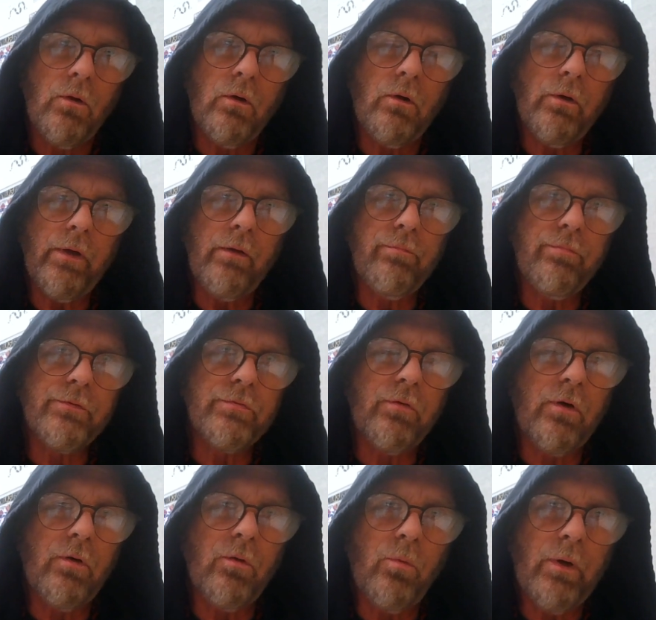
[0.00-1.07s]
Okay, first of
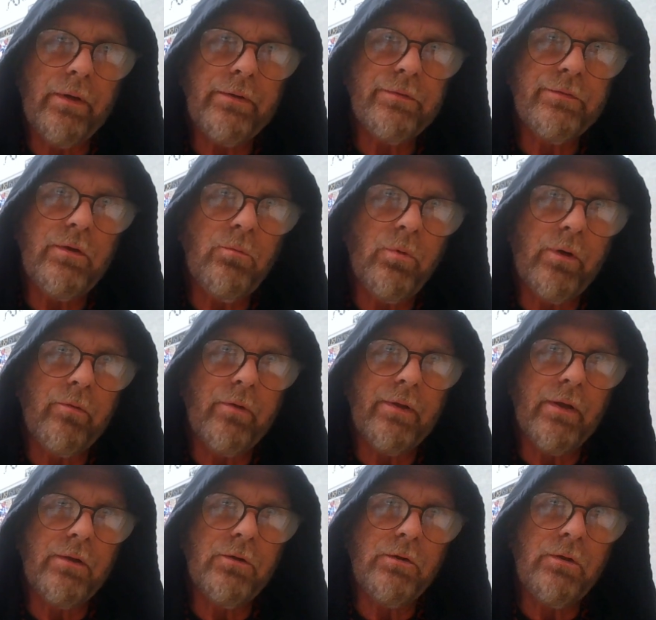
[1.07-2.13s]
all, why is he wearing
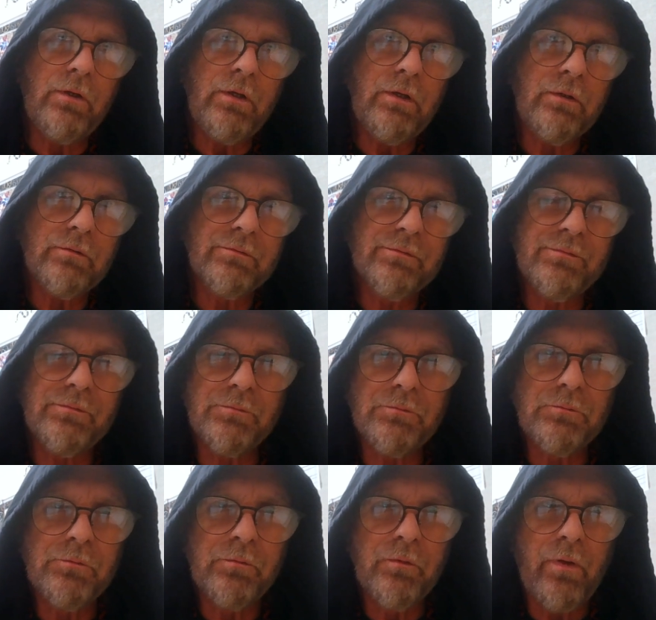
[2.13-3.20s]
that hoodie?
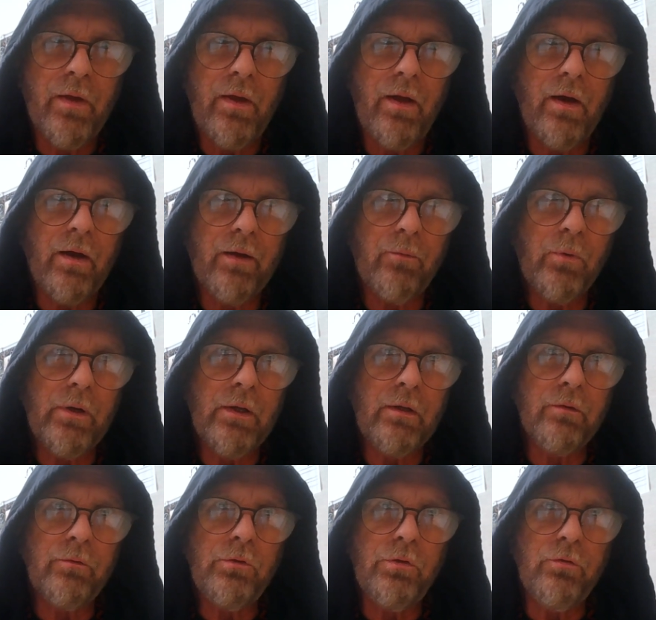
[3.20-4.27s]

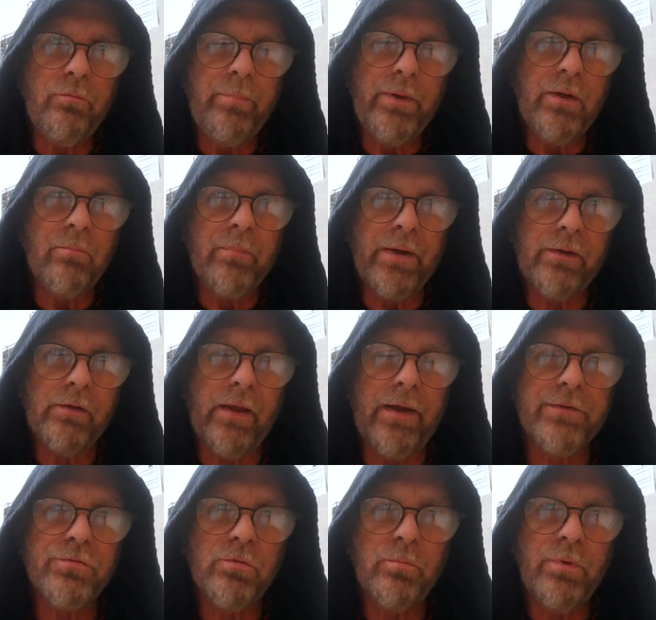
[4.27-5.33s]
Well, you've been in my
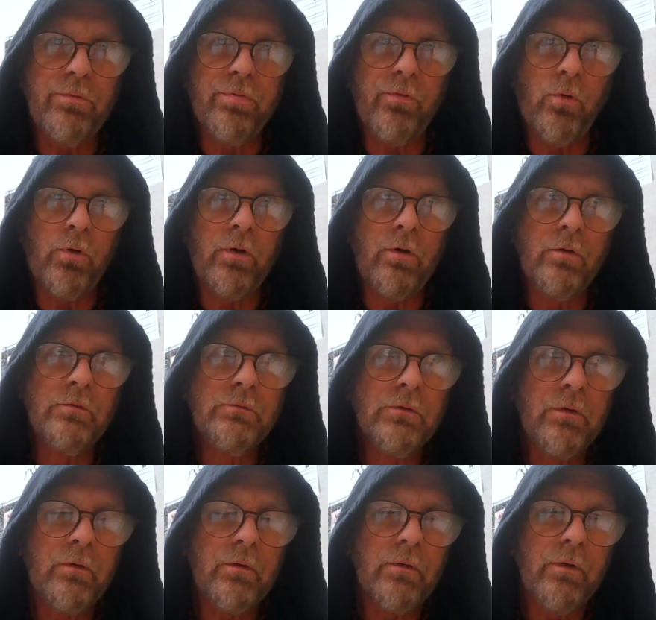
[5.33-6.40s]
classroom before.
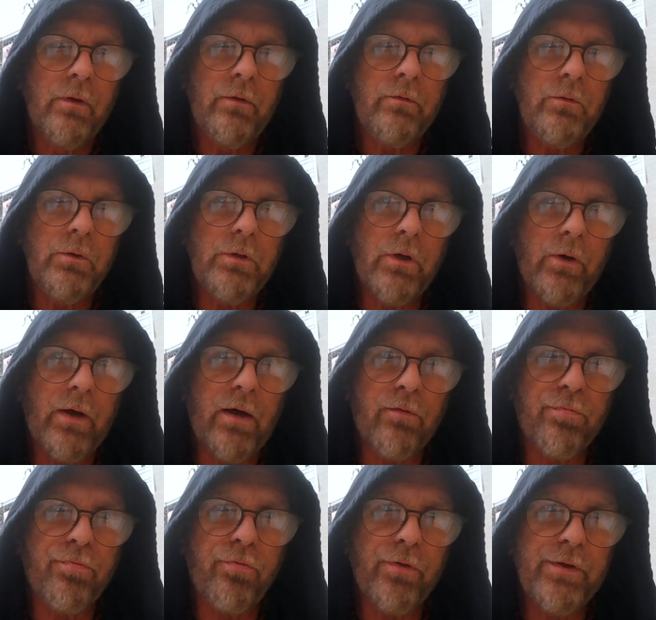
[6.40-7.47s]
You know how
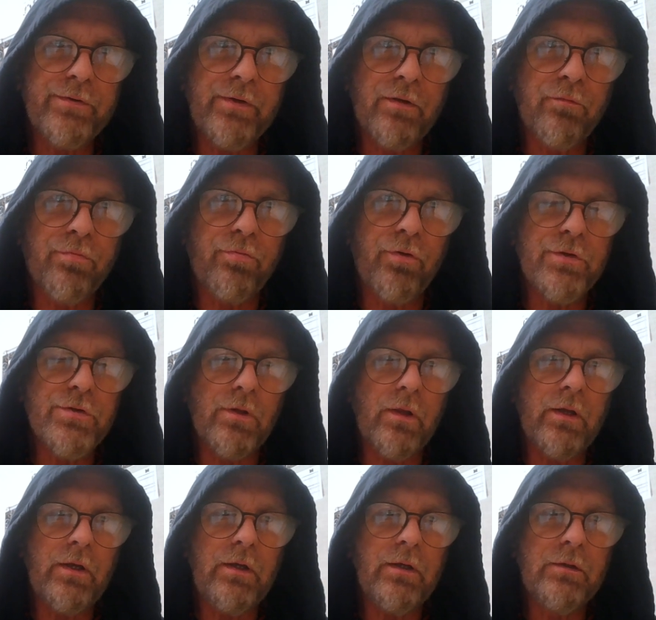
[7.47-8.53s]
freezing,
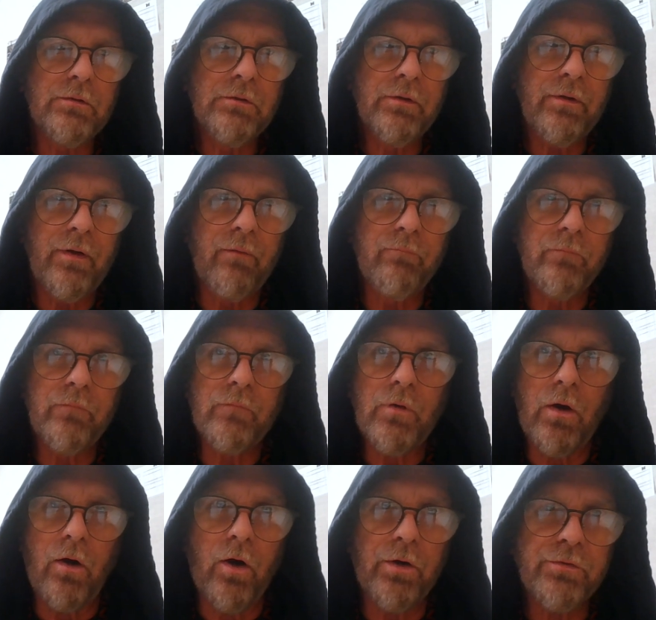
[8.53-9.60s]
frigidly,
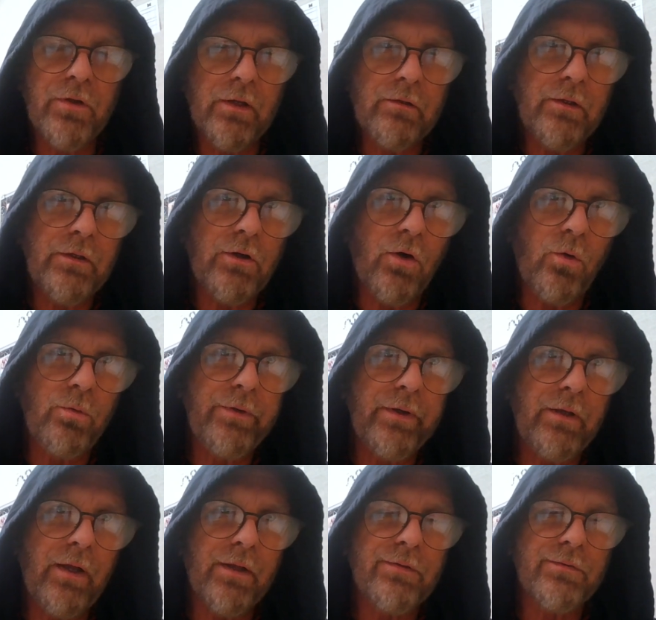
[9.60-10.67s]
arctically cold it
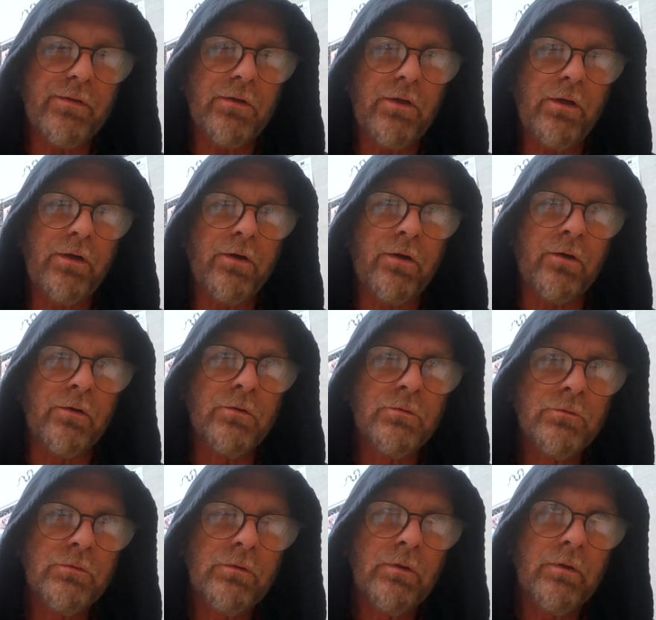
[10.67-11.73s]
gets in here,
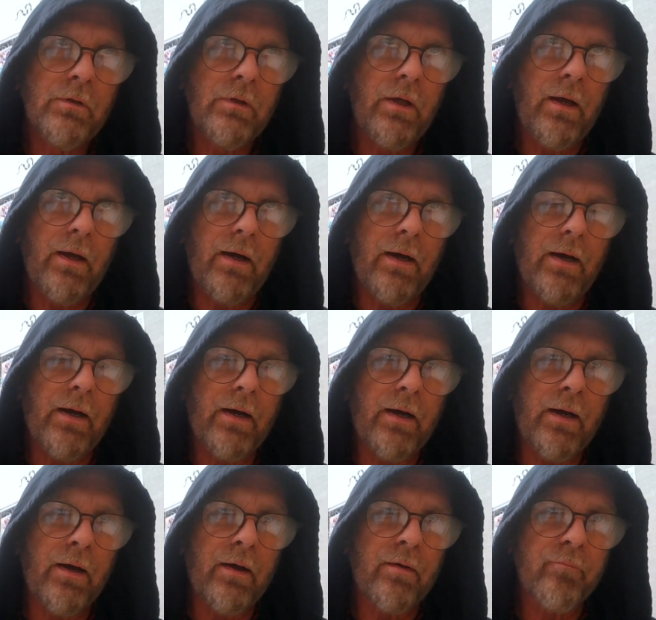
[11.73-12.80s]

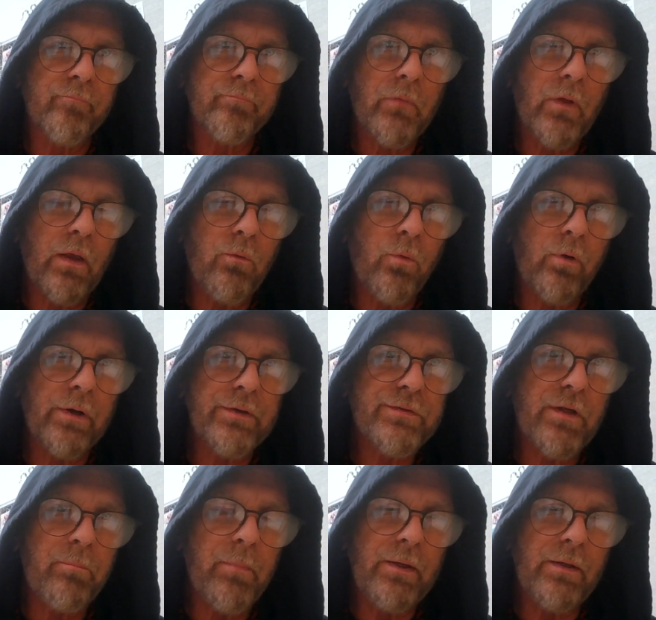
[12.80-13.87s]
uh, where I
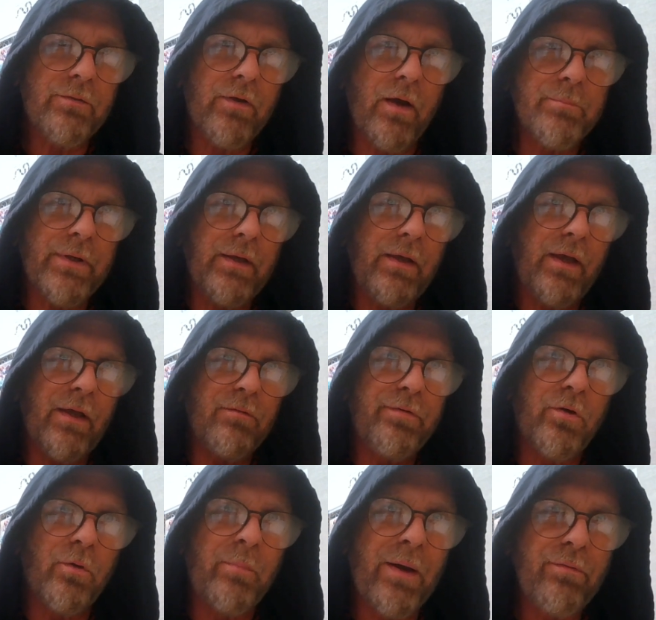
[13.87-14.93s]
said many times I can't
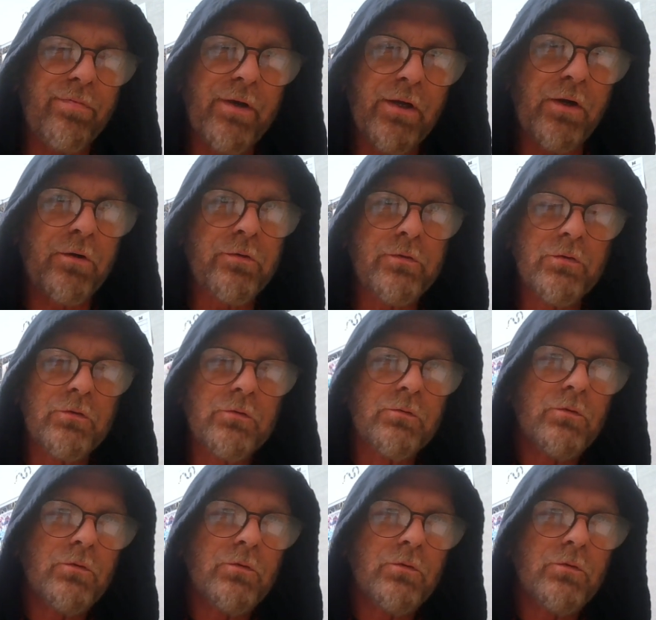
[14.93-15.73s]
feel my fingers.